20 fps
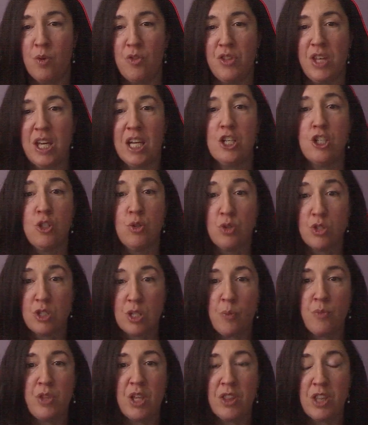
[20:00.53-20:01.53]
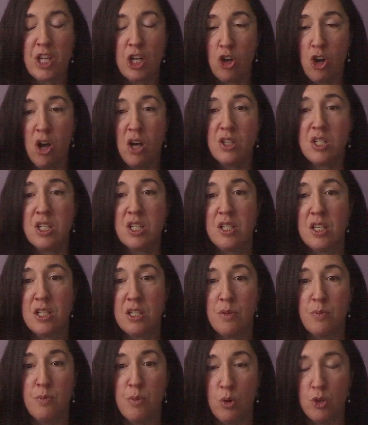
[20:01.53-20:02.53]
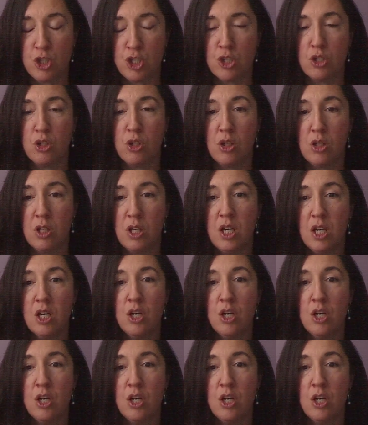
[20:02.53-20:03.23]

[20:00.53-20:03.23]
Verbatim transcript: when they do something that causes this emotional